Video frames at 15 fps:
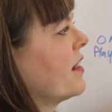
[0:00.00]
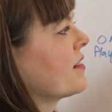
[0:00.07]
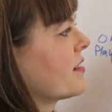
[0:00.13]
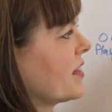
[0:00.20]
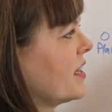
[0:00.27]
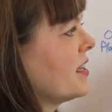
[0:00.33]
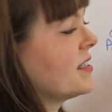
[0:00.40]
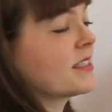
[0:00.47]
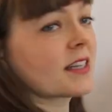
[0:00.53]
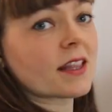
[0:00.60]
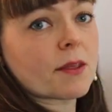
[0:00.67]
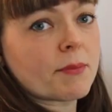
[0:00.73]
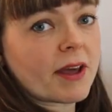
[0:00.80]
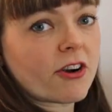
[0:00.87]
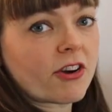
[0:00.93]
leads
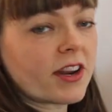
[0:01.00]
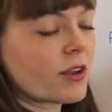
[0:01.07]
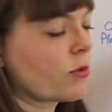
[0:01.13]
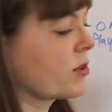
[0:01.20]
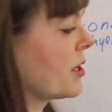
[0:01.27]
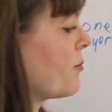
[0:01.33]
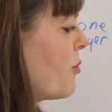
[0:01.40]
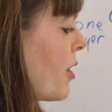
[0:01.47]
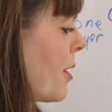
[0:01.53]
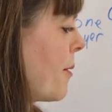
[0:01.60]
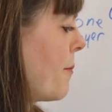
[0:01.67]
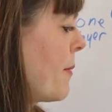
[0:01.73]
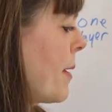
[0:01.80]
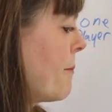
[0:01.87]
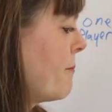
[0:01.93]
to the better
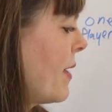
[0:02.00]
equilibrium,